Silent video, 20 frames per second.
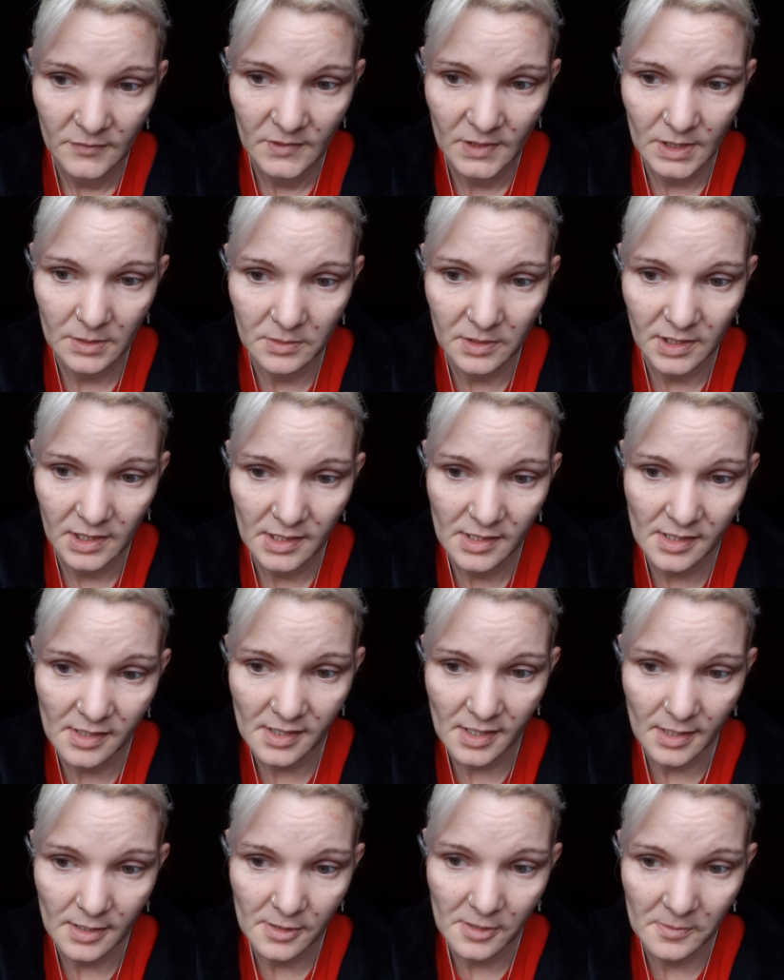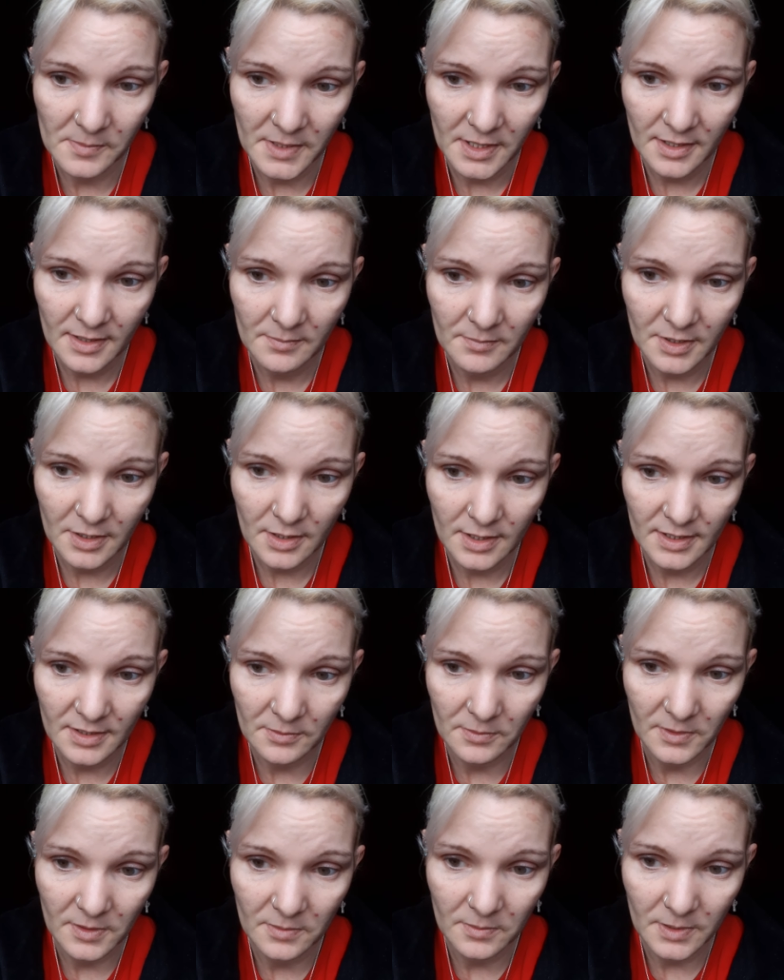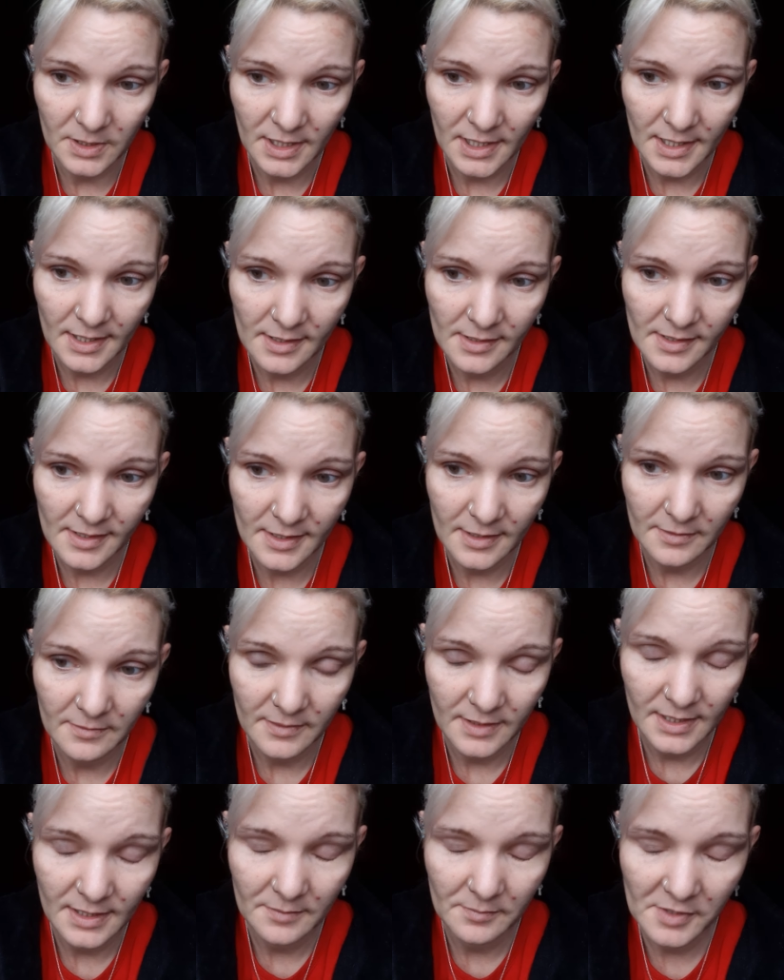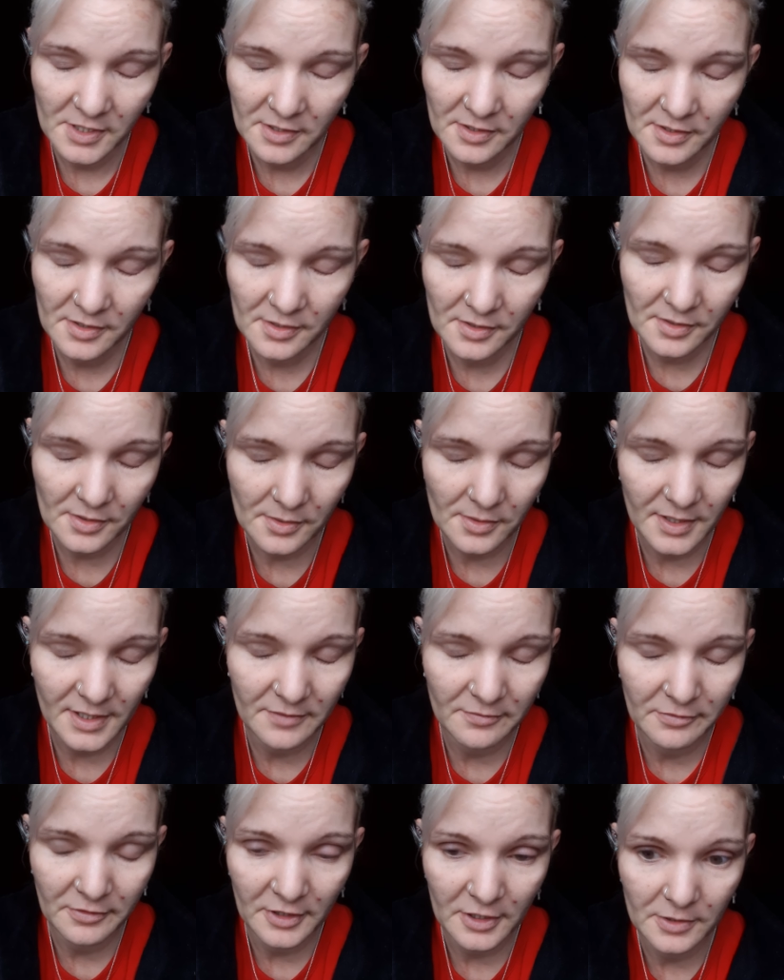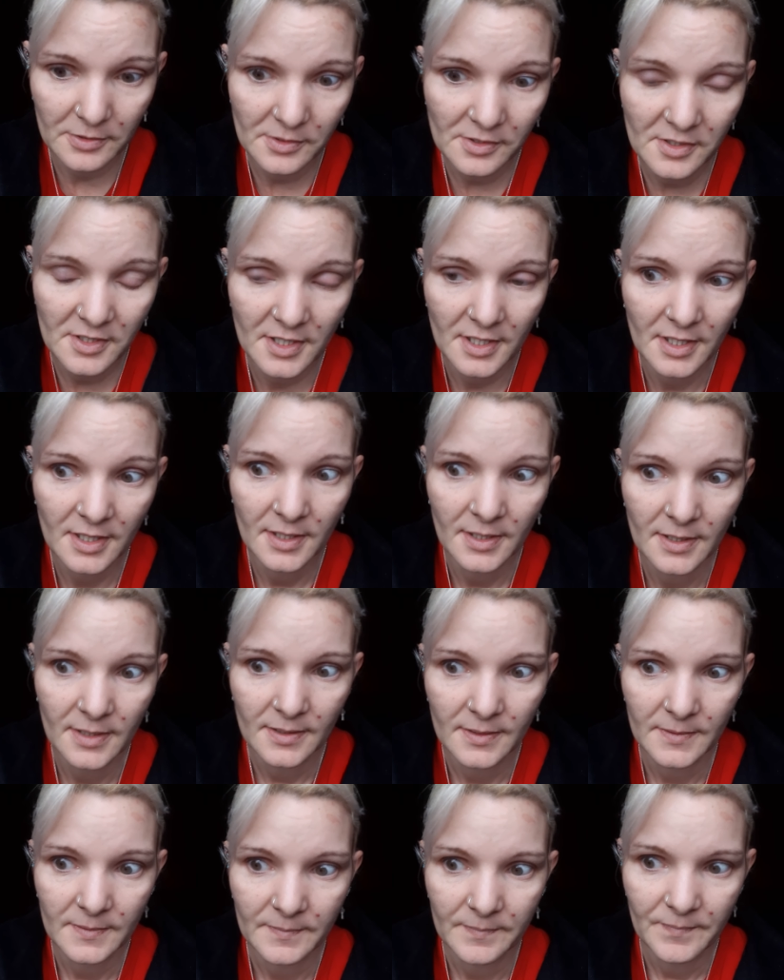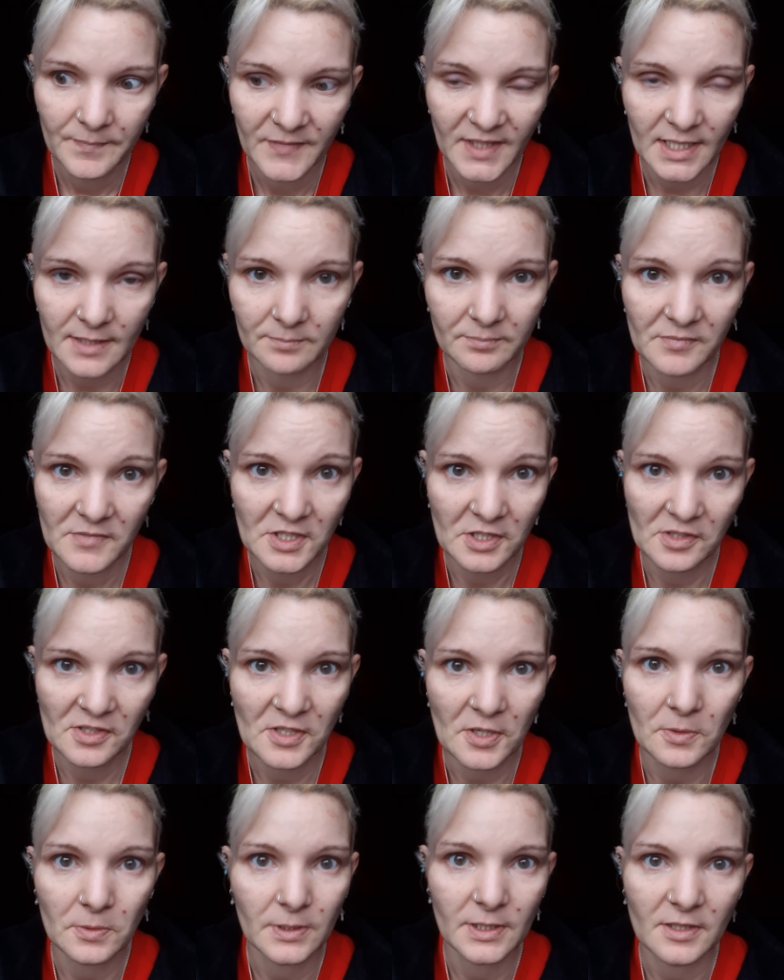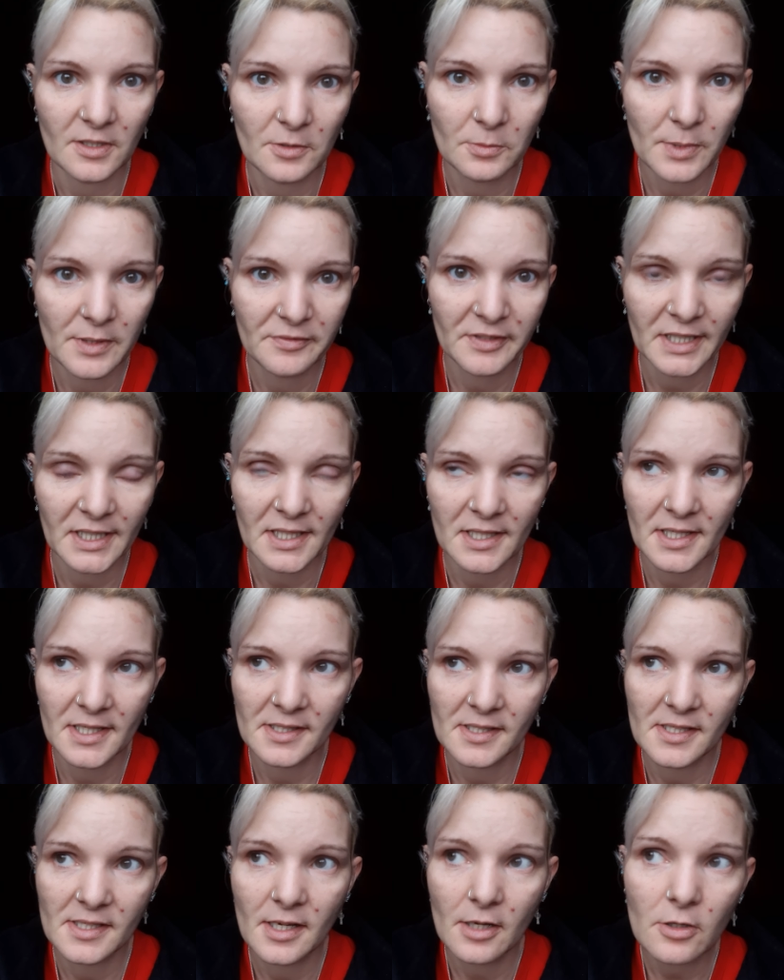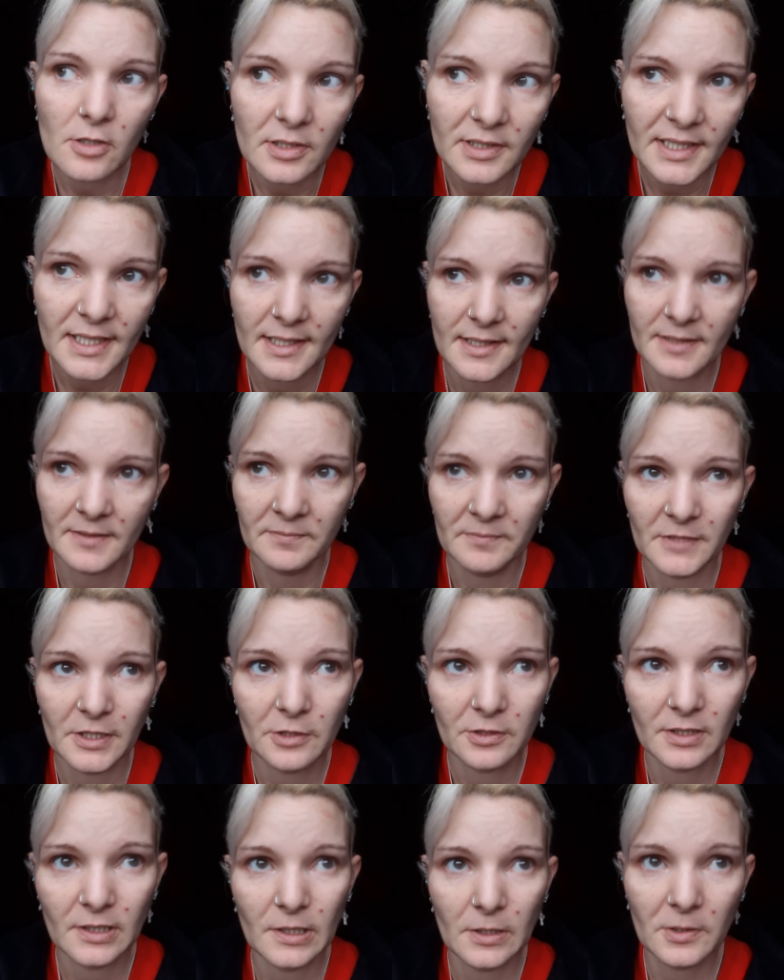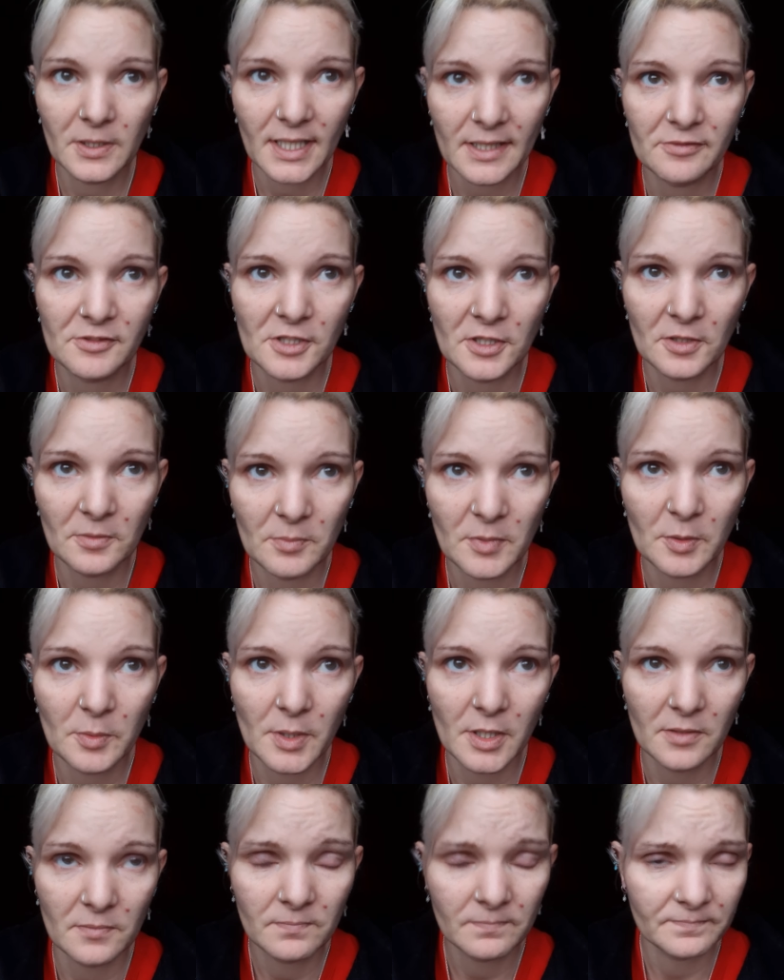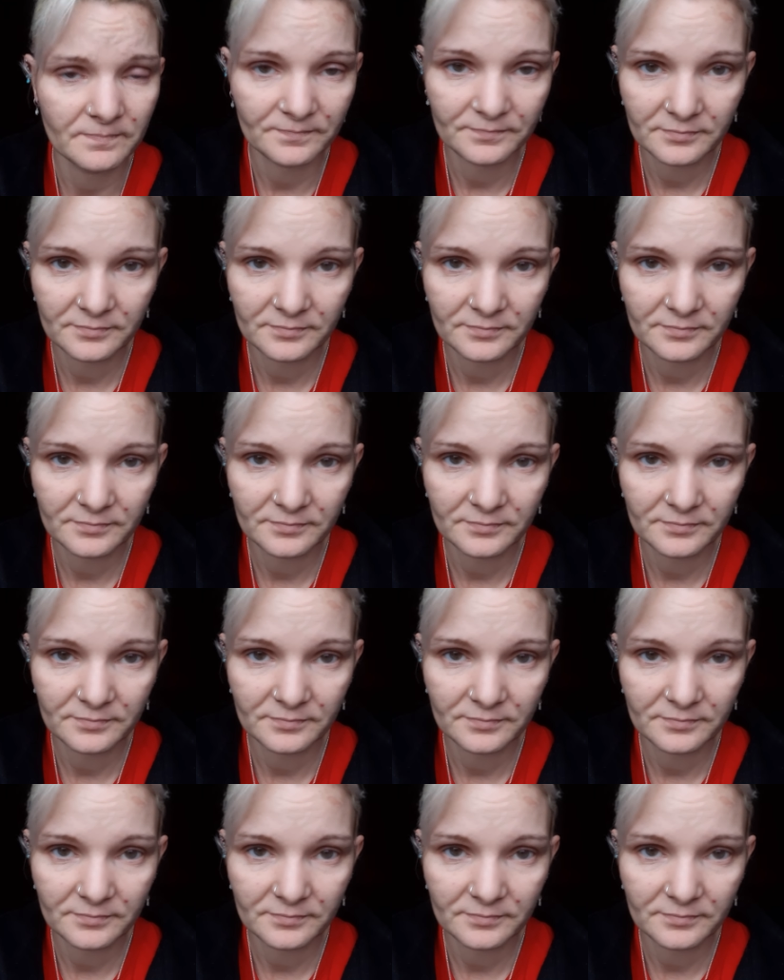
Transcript: wanted to say something then, but I don't know what it is now. I am so confused. I'm just totally not with it, guys. Oh, yeah, look after number one.